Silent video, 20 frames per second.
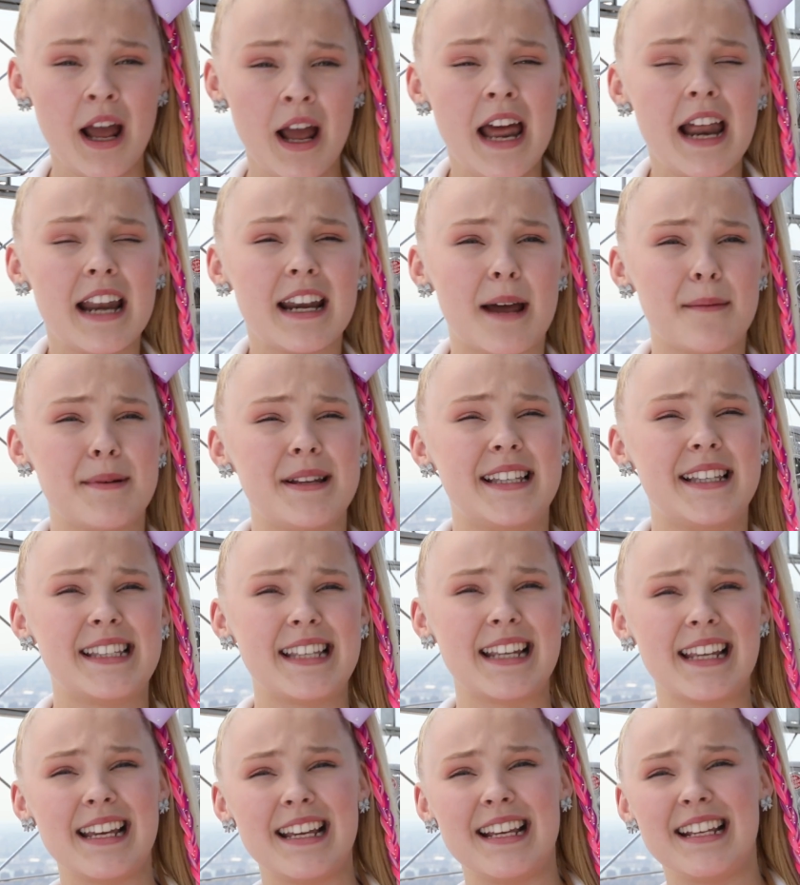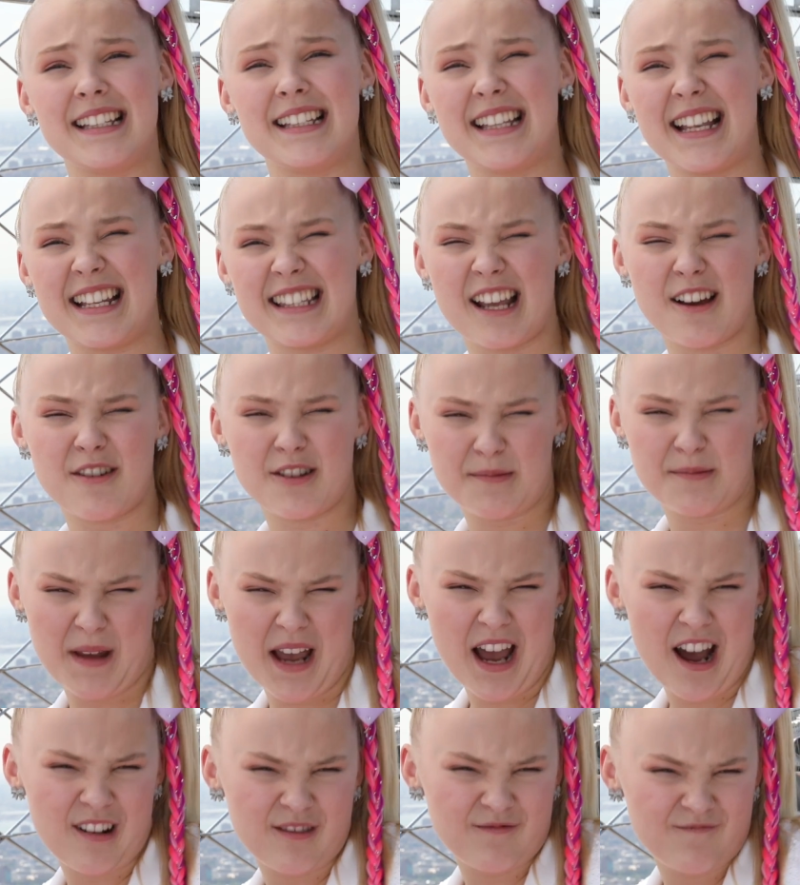And I've been singing since I was
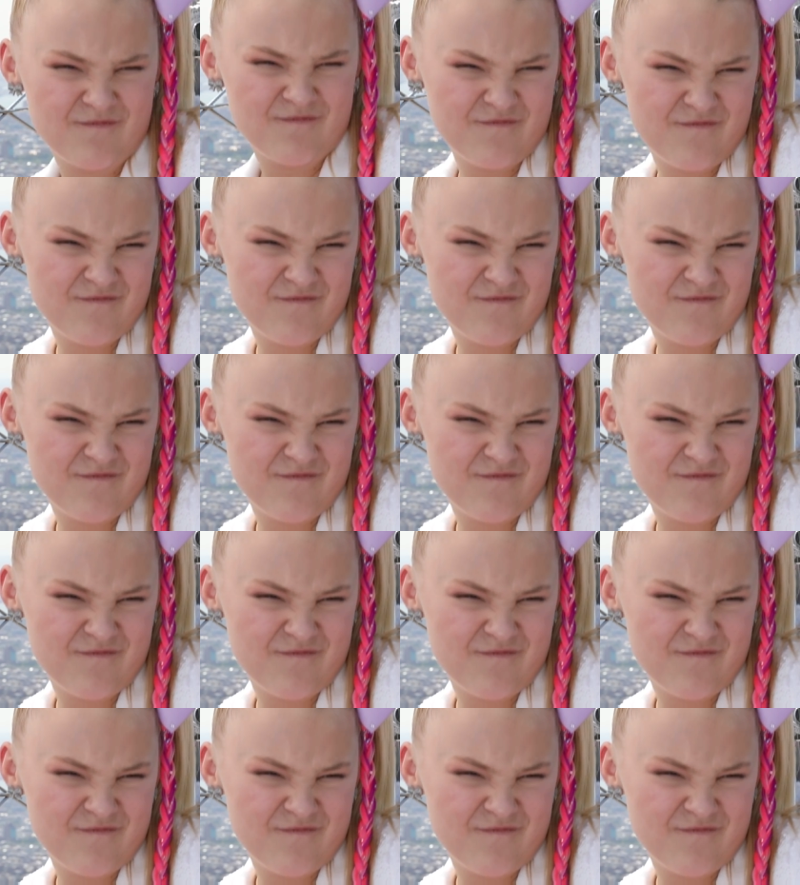about